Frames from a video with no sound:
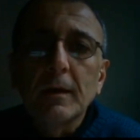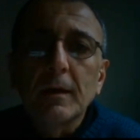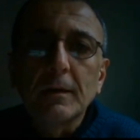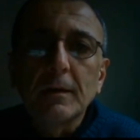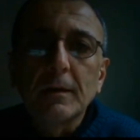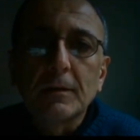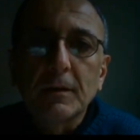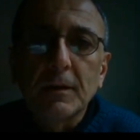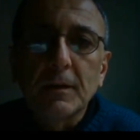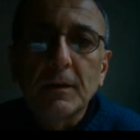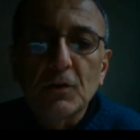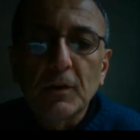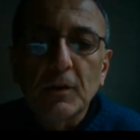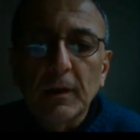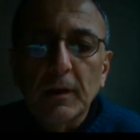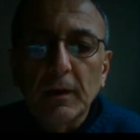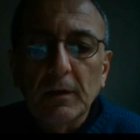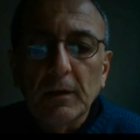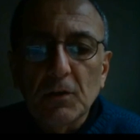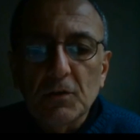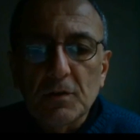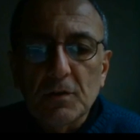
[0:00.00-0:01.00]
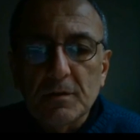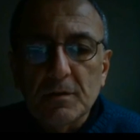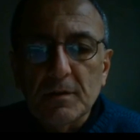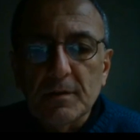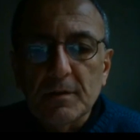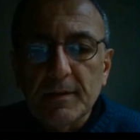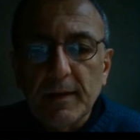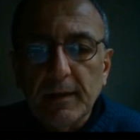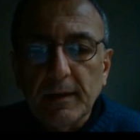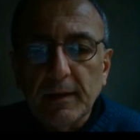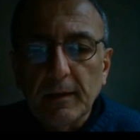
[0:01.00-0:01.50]
in teaching English as a
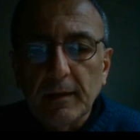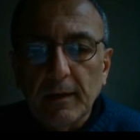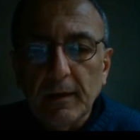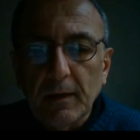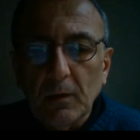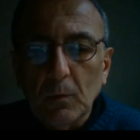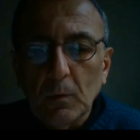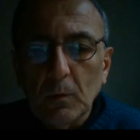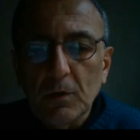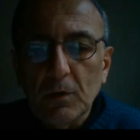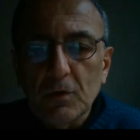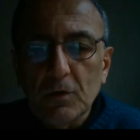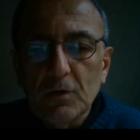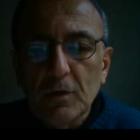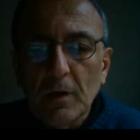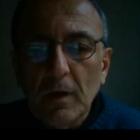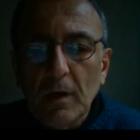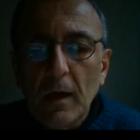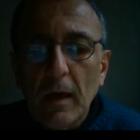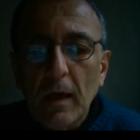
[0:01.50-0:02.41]
second language,